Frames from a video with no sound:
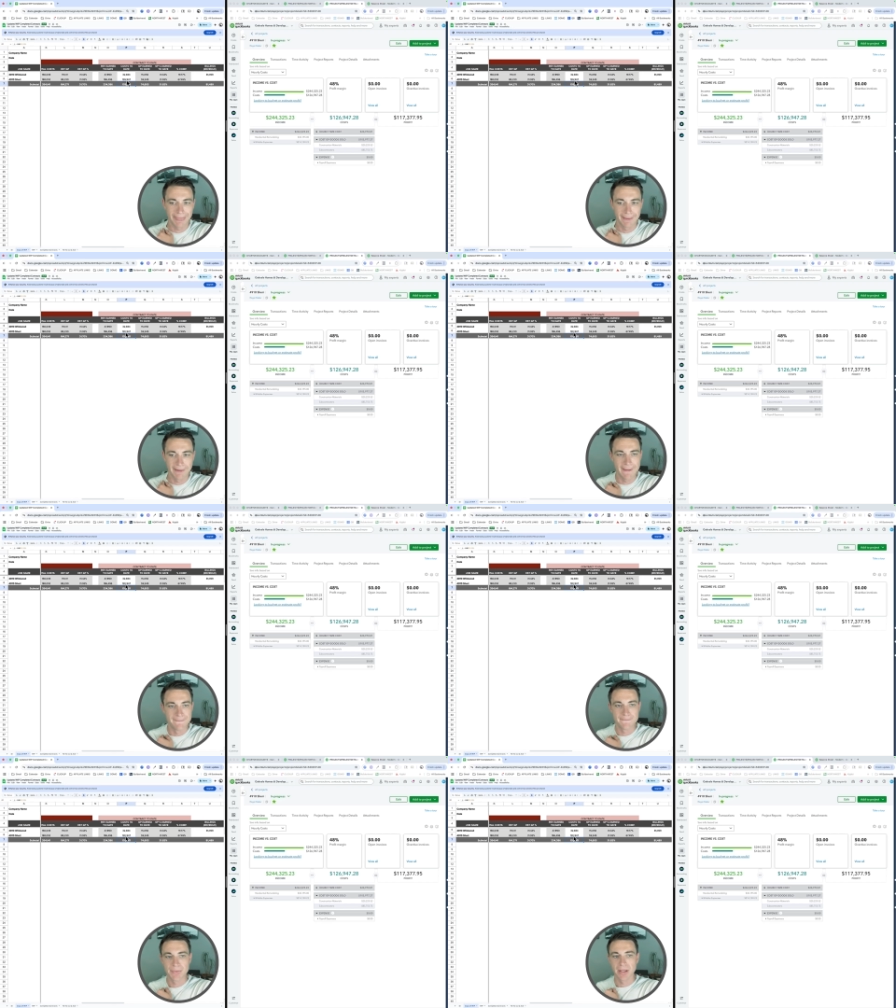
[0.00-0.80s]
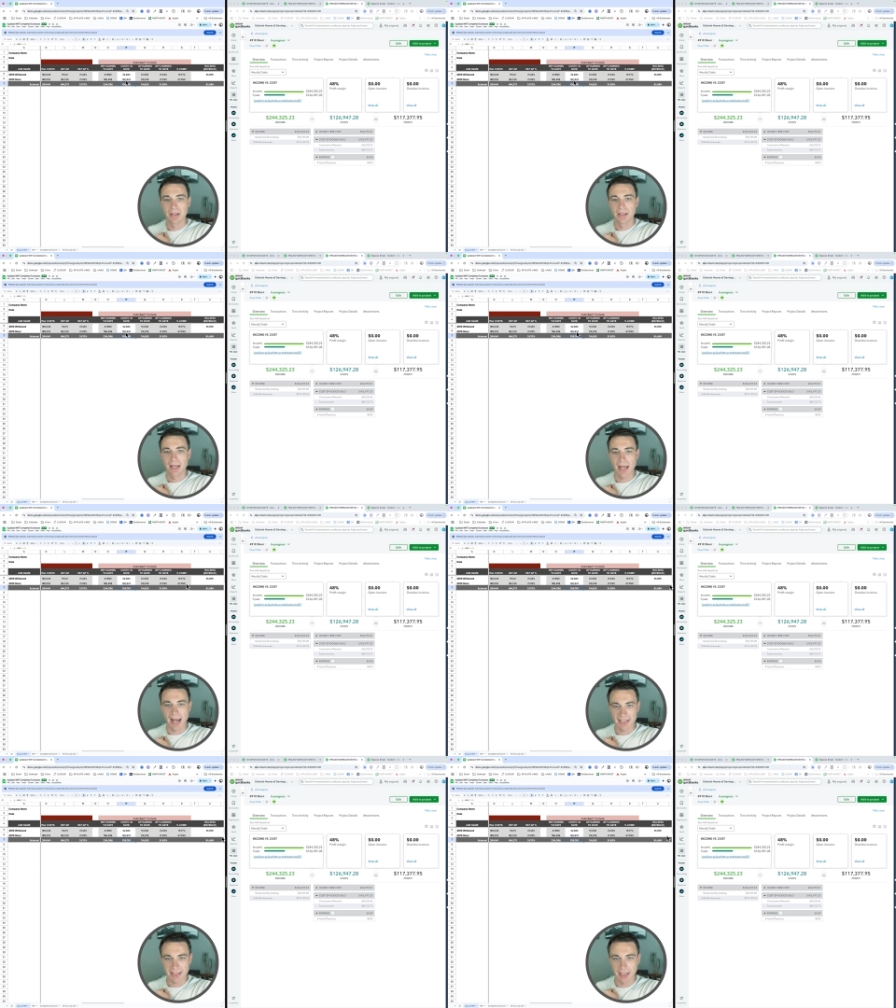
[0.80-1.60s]
All right,
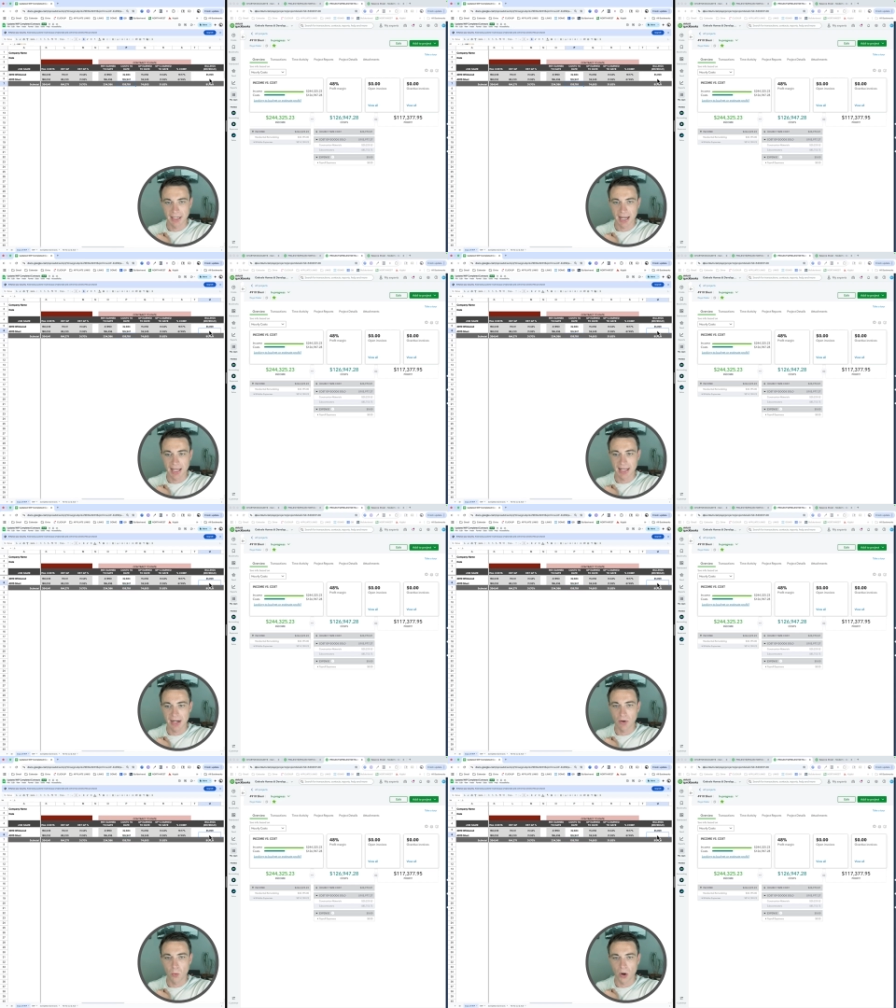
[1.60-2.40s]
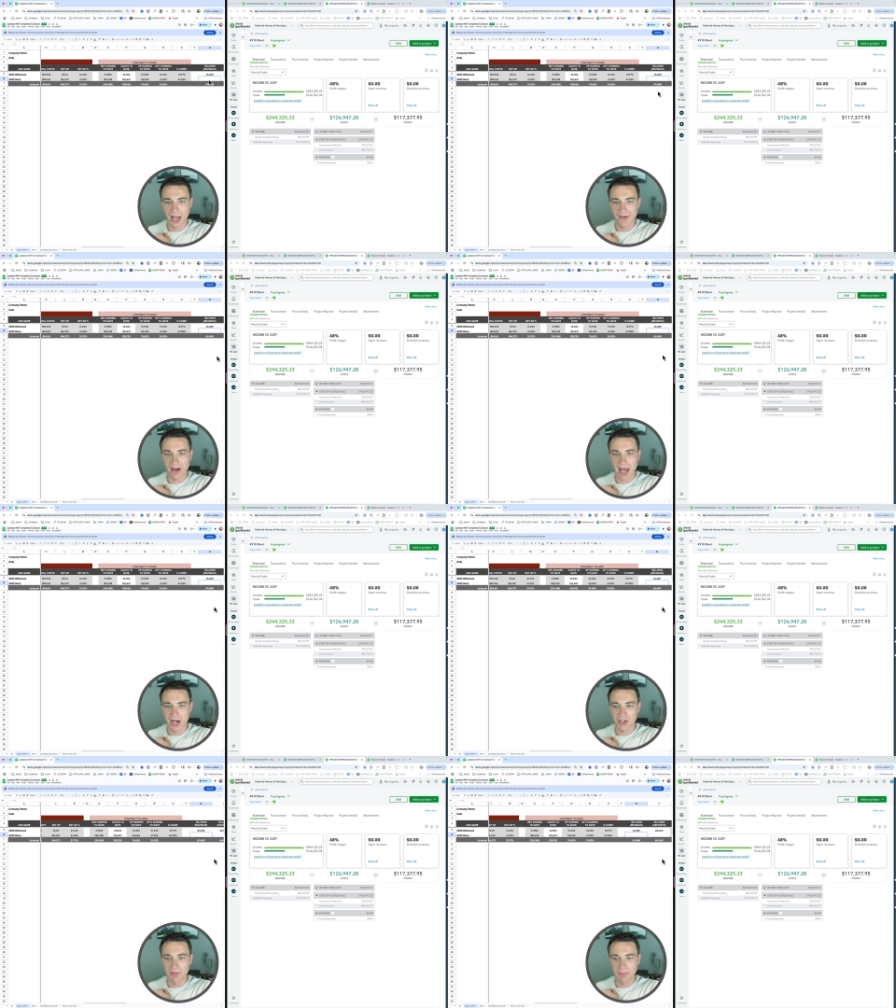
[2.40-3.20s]
excellent. And then what have I
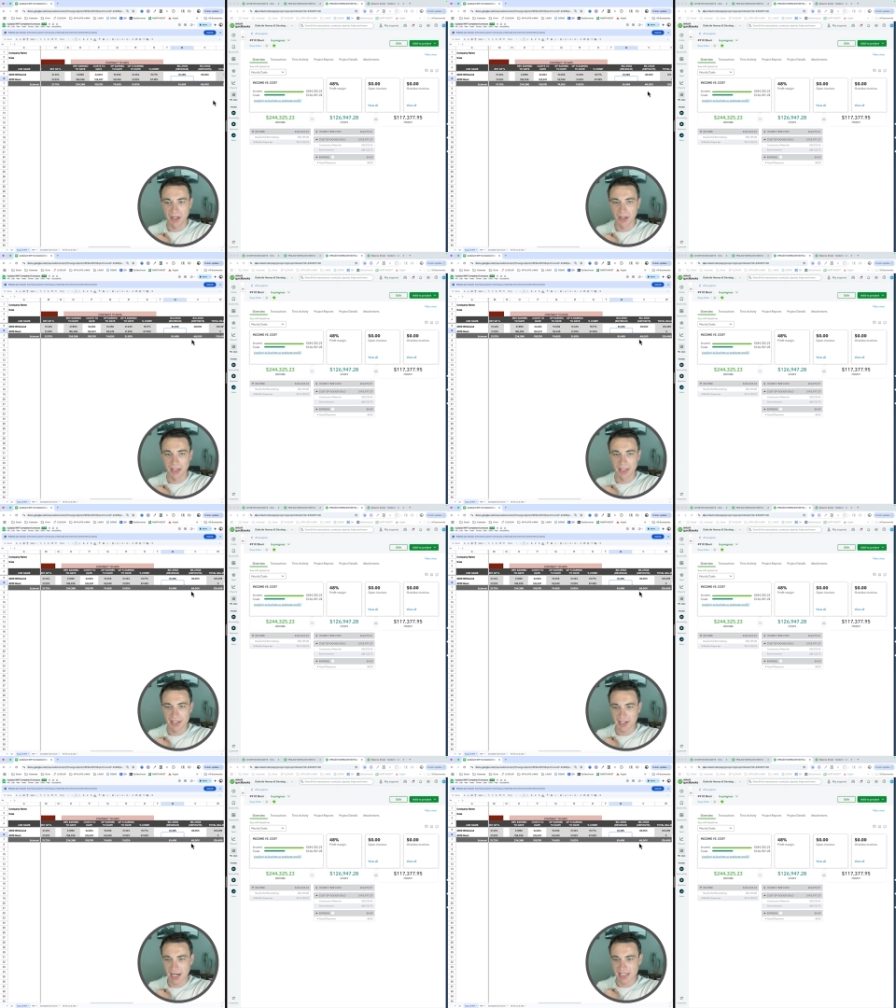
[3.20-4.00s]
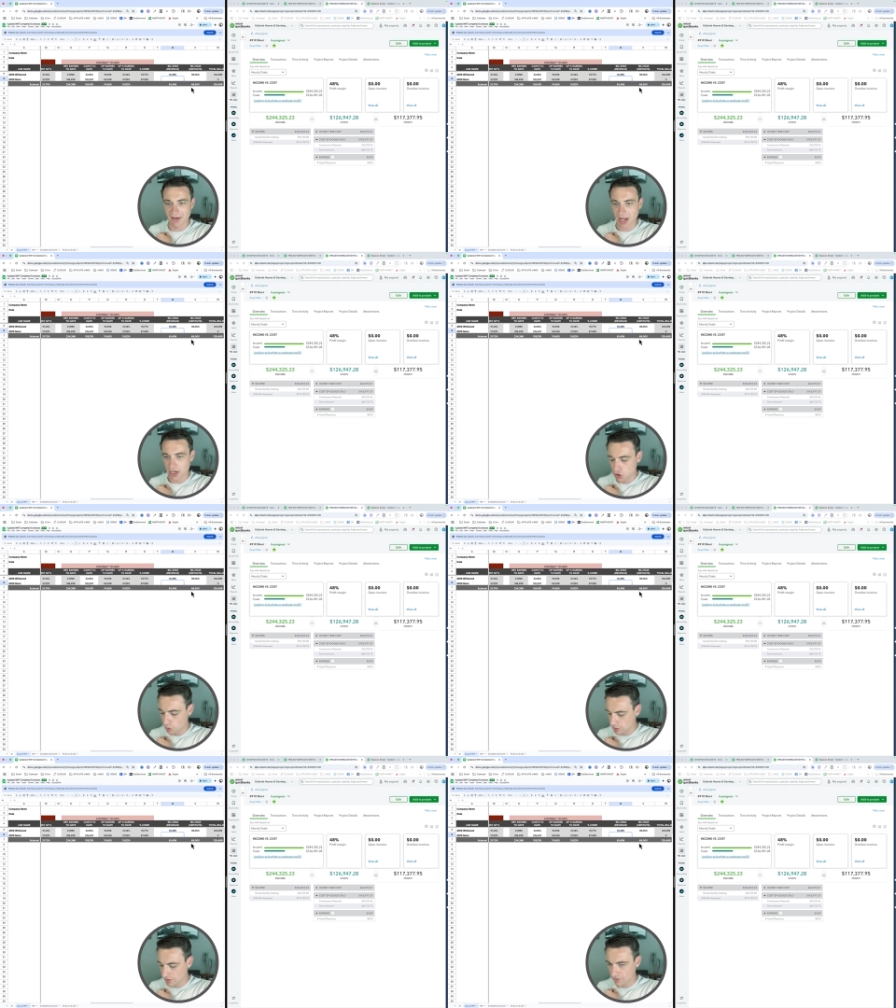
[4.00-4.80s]
actually billed? In this case, I've got
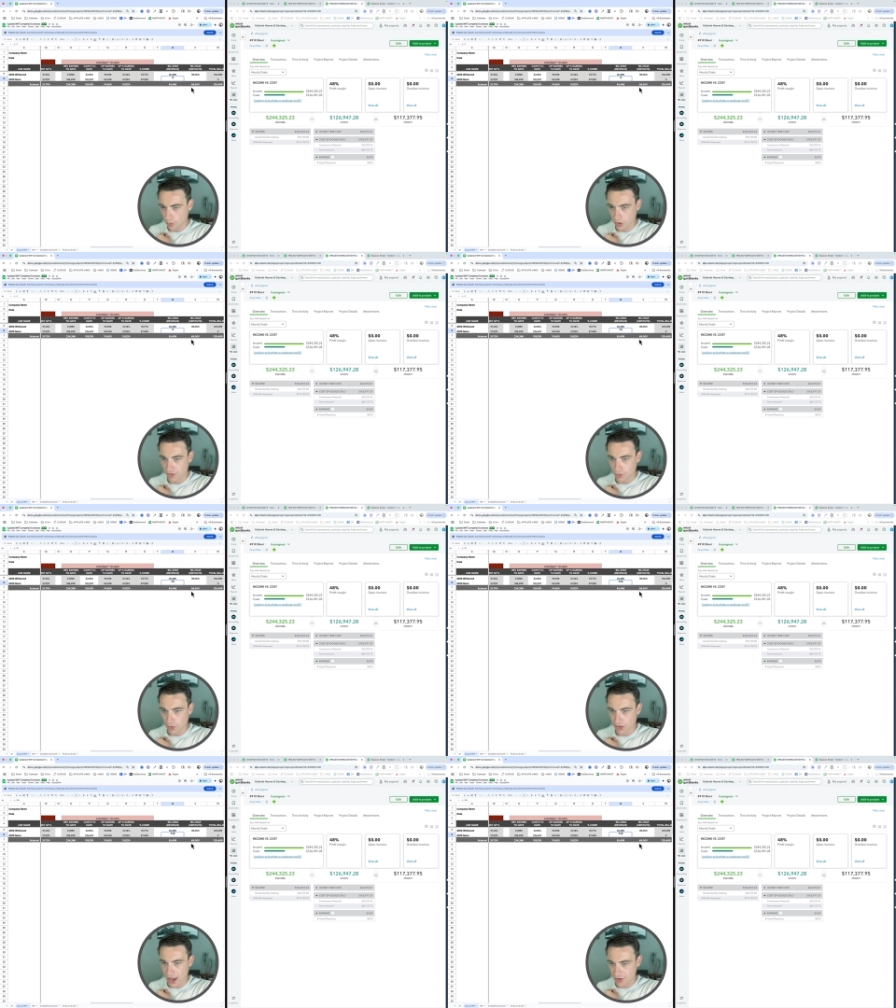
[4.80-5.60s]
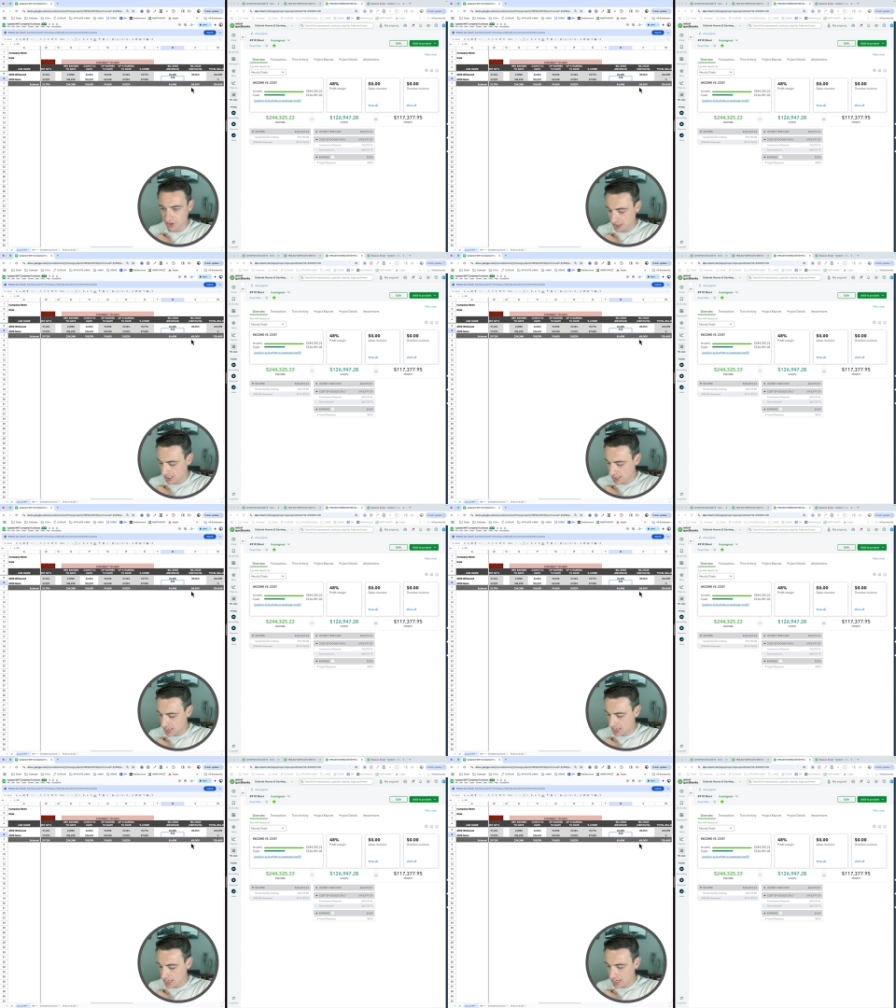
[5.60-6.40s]
244,000
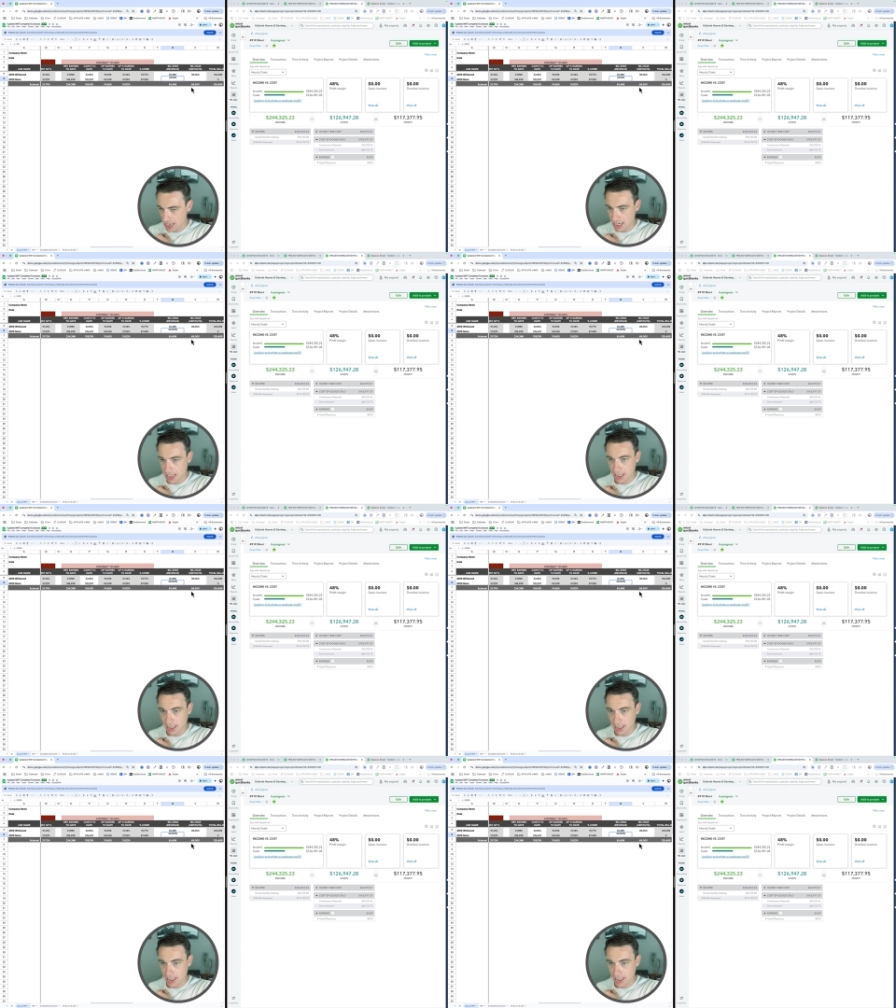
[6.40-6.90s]
in